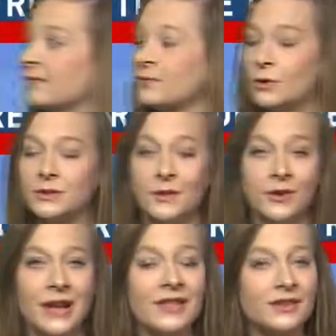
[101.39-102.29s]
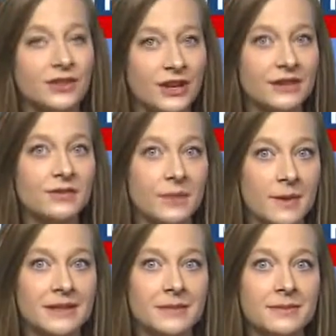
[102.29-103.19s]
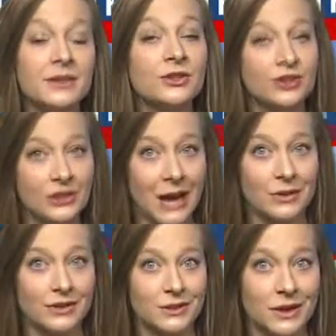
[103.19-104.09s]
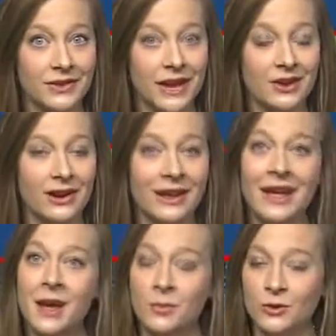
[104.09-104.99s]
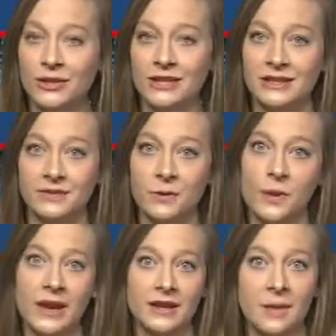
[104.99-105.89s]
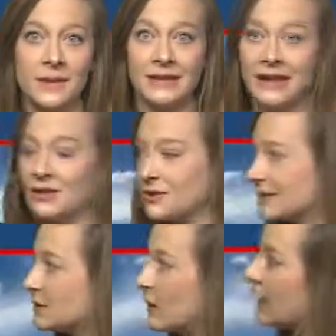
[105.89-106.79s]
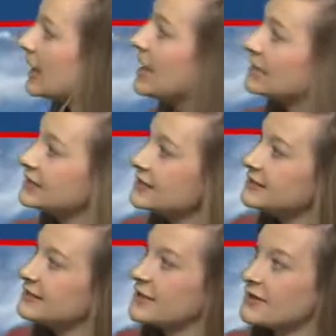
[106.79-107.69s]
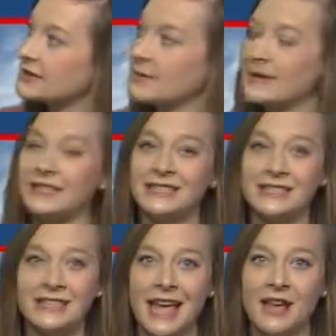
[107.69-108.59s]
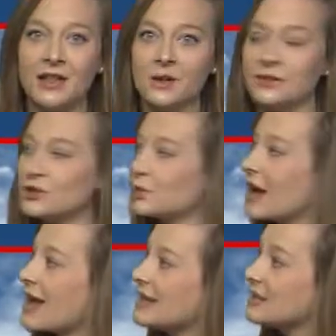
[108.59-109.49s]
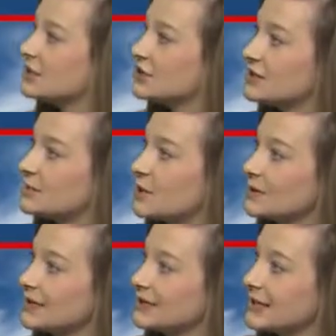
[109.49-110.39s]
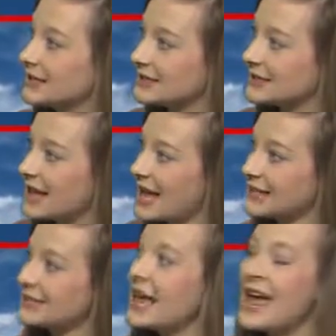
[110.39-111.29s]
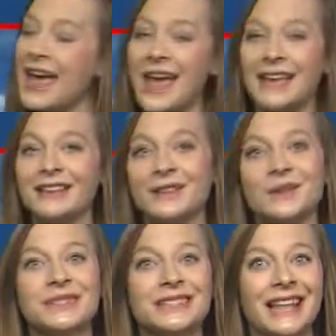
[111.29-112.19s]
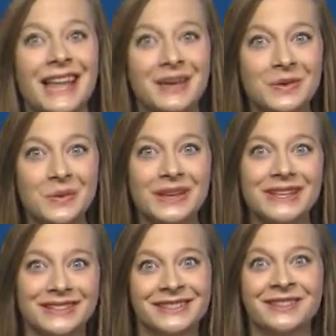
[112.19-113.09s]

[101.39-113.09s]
For tomorrow night, there's a chance for maybe some showers around the area. More chances for rain come in later this week. sixty-seven expected today along with dry conditions, mostly sunny skies, and those light winds